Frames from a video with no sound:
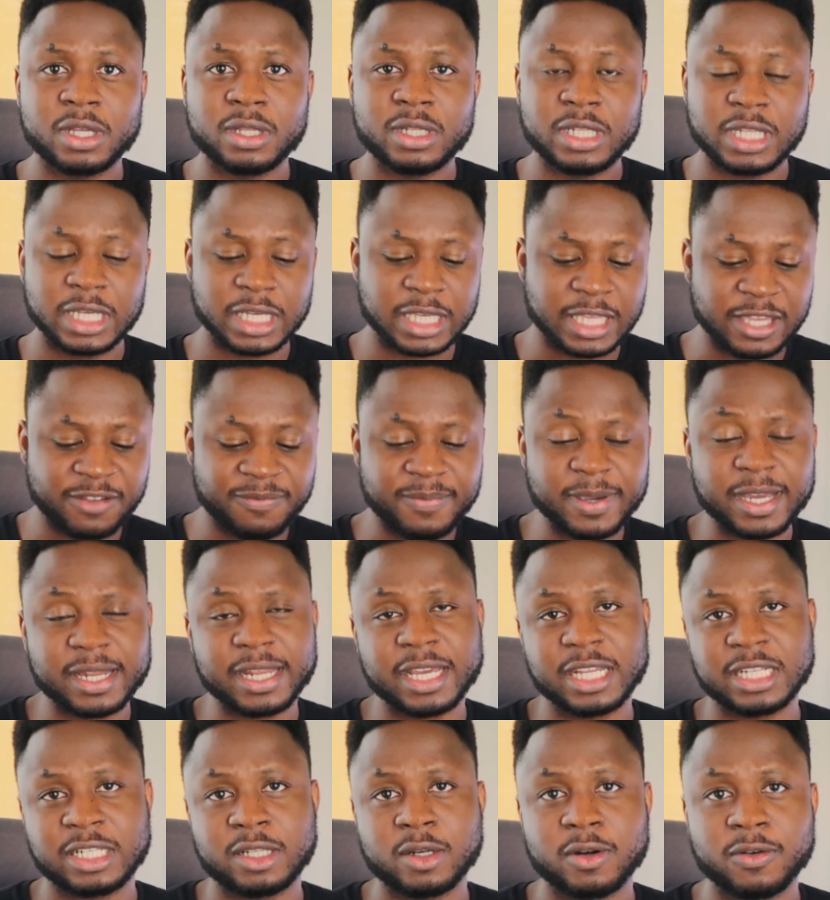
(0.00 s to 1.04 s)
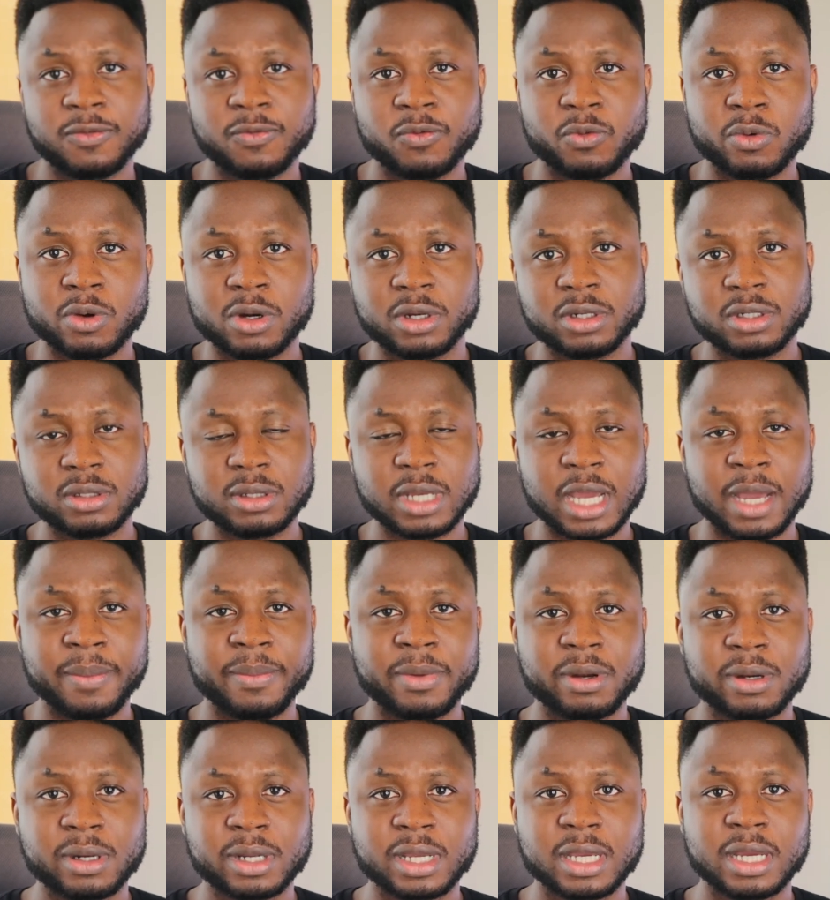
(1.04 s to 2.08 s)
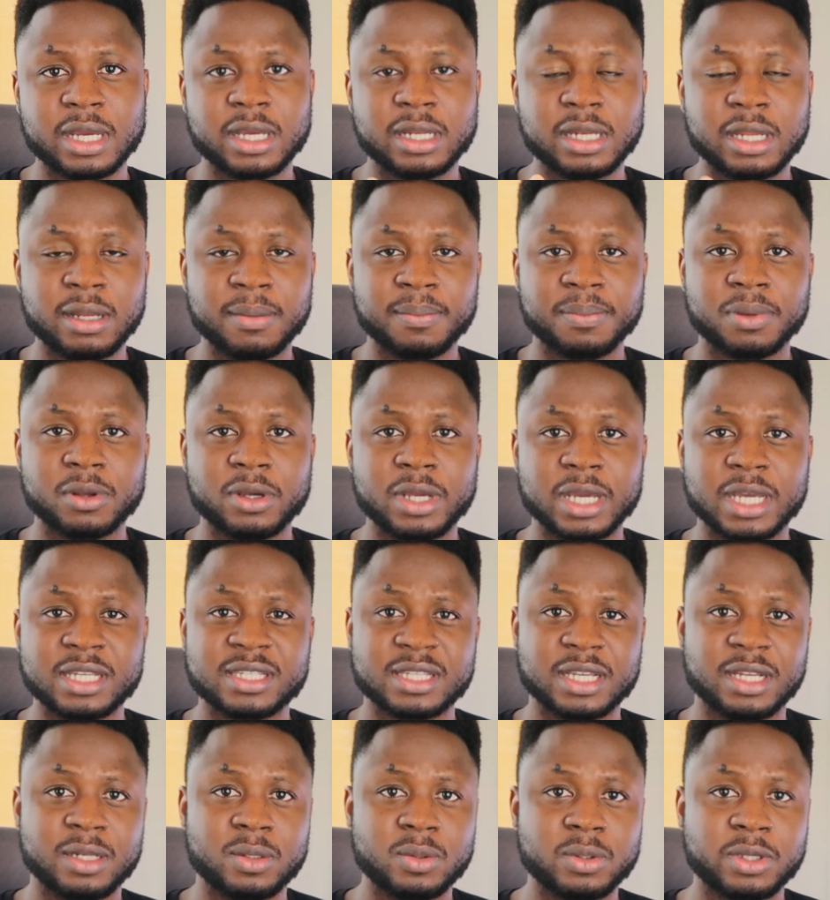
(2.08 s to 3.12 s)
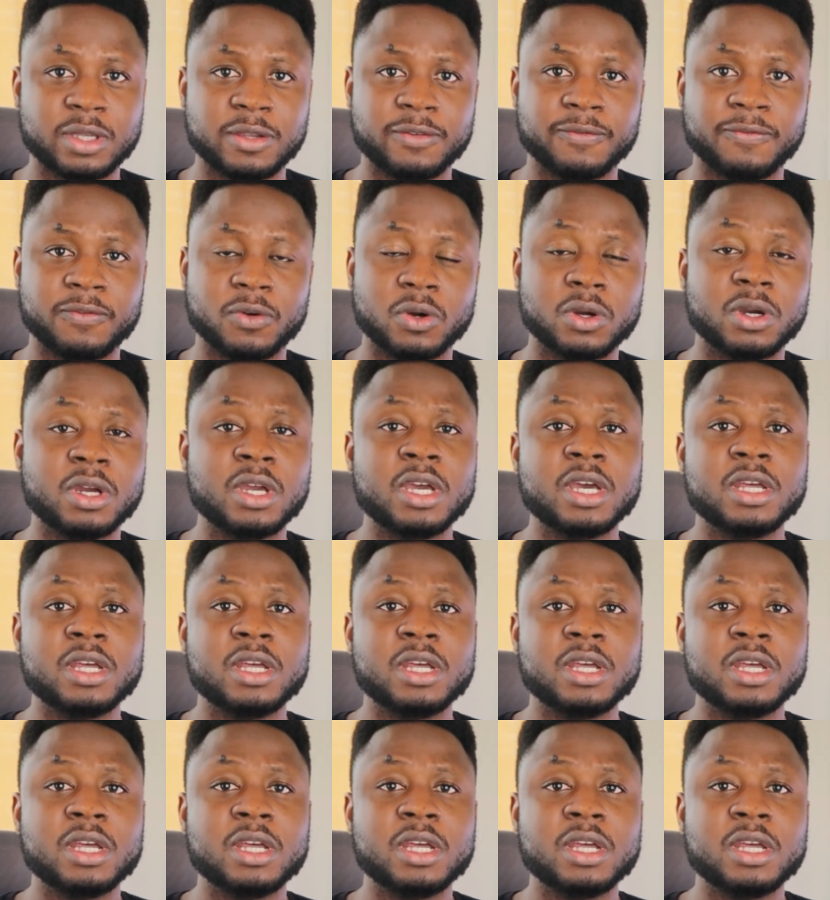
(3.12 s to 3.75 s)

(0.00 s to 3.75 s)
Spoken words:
They gave me an idea of what American employers are looking for.